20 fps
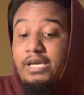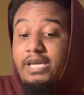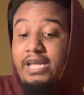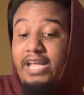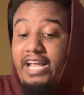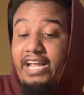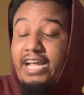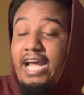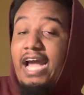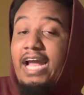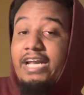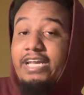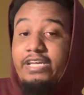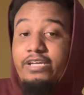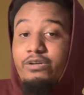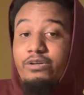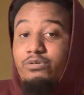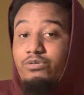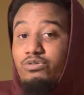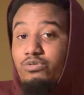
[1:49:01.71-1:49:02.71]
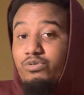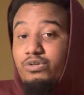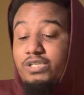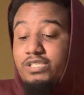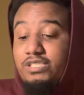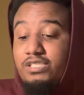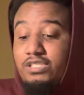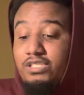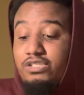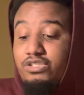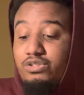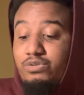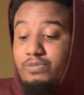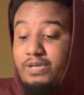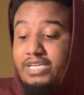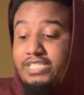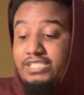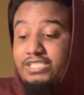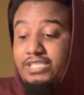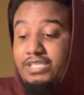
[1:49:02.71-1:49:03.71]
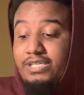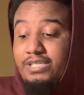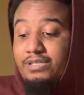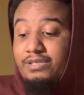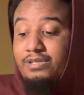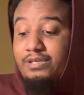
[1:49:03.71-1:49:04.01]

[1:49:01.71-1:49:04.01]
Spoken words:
and guiding you through this situation.